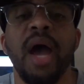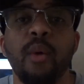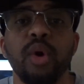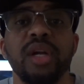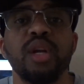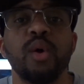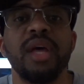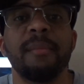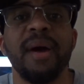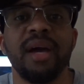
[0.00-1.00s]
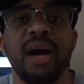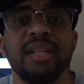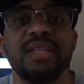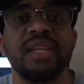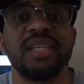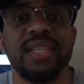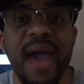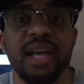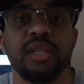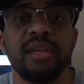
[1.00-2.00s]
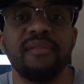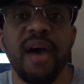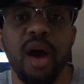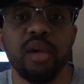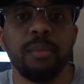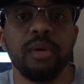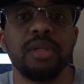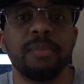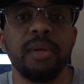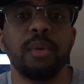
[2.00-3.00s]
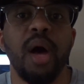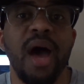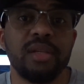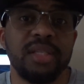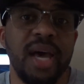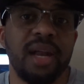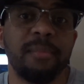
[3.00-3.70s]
I want to know that my content is actually valuable to people outside